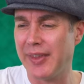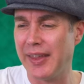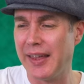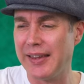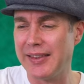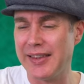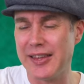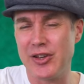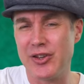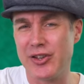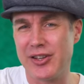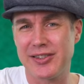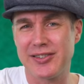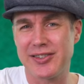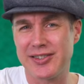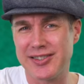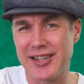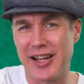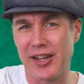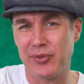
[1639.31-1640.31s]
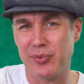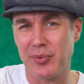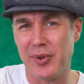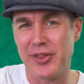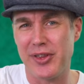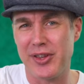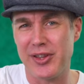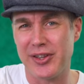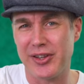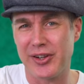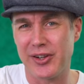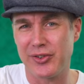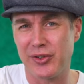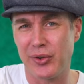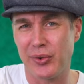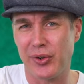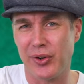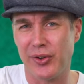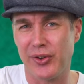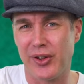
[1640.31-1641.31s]
and then you can discuss whether you're going to
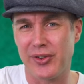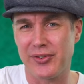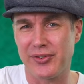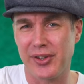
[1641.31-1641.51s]
do it or not.